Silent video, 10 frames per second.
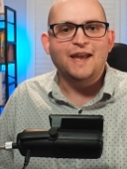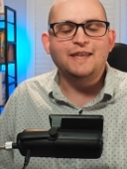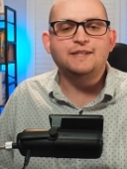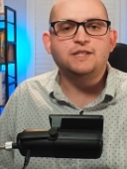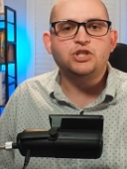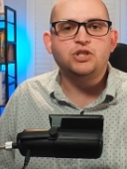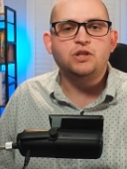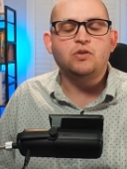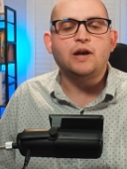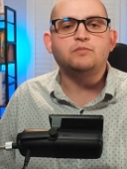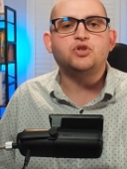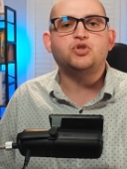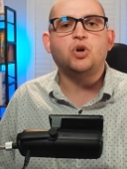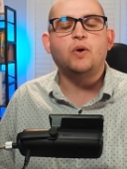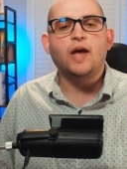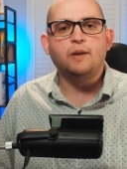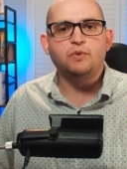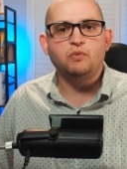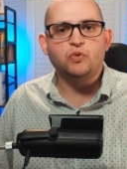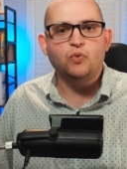In addition here, I'm so
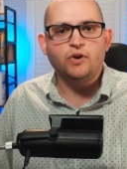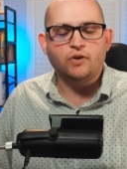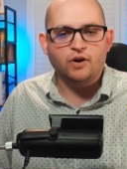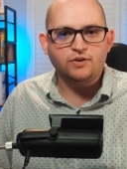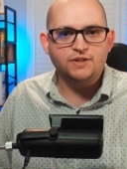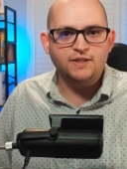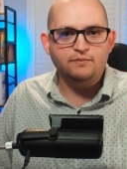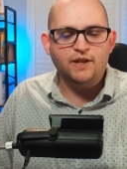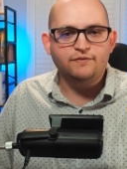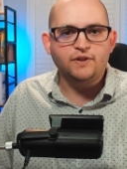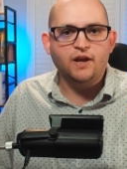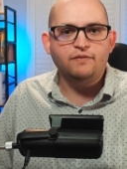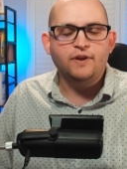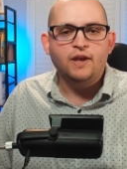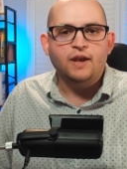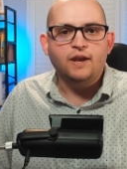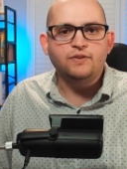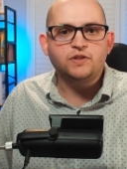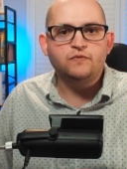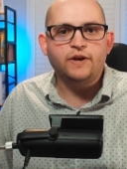happy with where our art team left off in
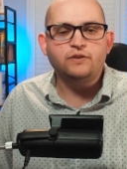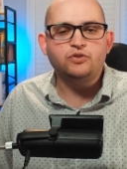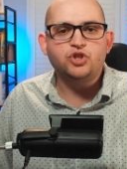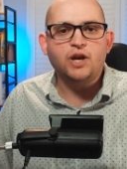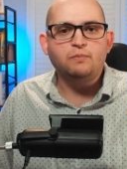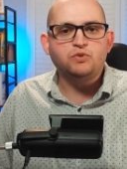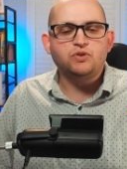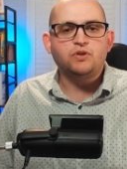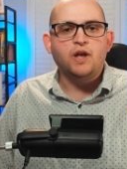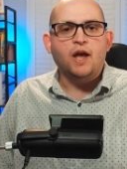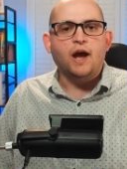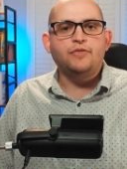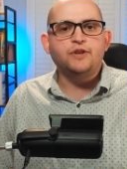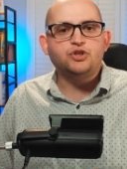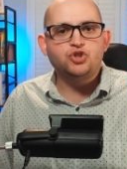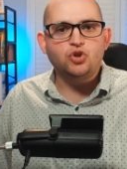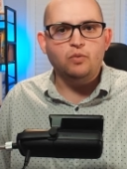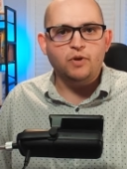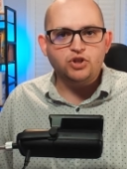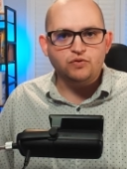this final chapter. I think so
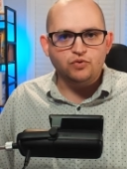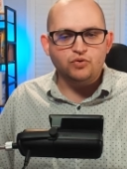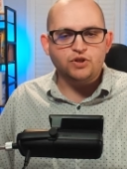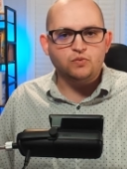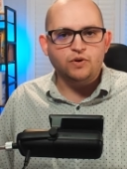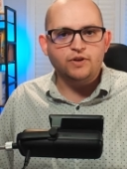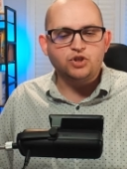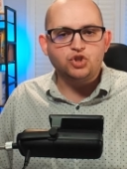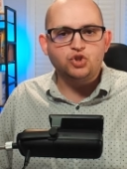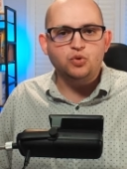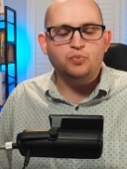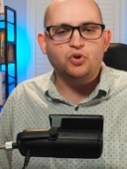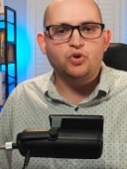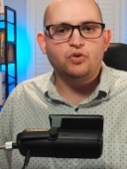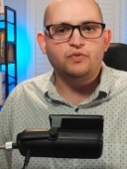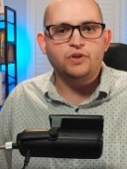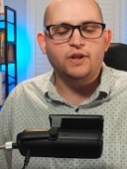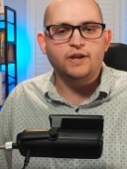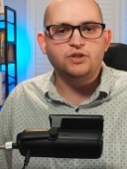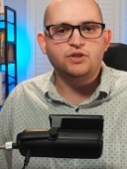much of Lucas Werneck's super curvy
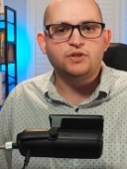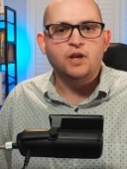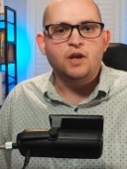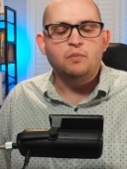line just